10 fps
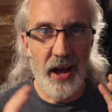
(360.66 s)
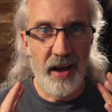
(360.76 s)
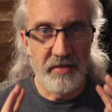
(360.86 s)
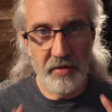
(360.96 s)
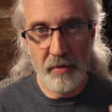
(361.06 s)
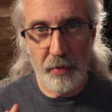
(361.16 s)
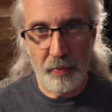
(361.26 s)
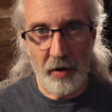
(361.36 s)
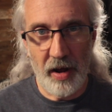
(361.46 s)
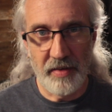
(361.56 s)
a simple
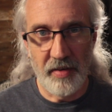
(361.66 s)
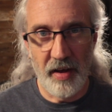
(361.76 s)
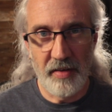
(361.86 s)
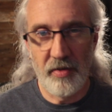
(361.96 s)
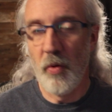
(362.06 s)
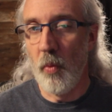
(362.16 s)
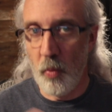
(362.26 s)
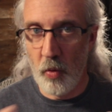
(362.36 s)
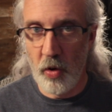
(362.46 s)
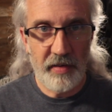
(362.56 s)
process,
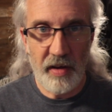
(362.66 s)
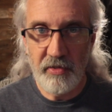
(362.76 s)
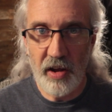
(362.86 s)
once I've